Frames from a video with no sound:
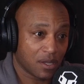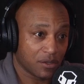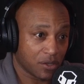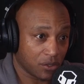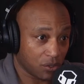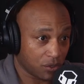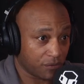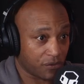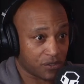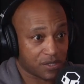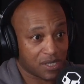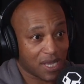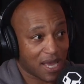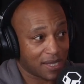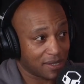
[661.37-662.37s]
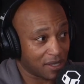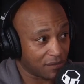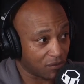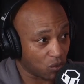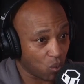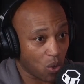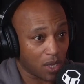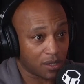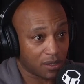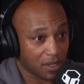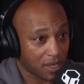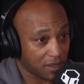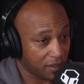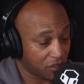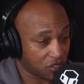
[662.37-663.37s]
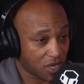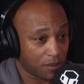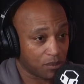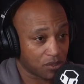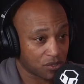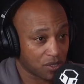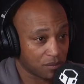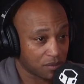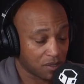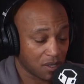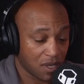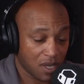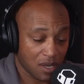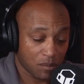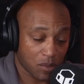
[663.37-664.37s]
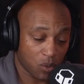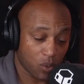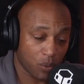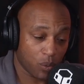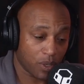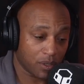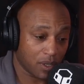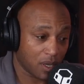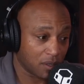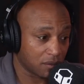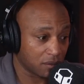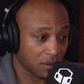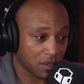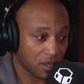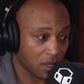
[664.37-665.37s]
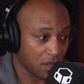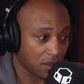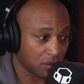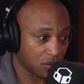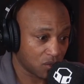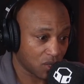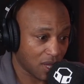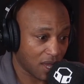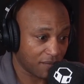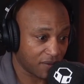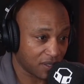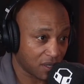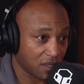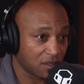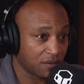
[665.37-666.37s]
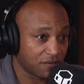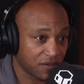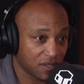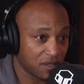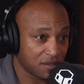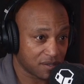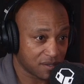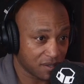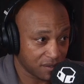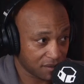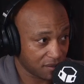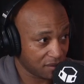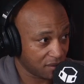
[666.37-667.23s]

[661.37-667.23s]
the university had never won any championships, but we went on to have an undefeated season.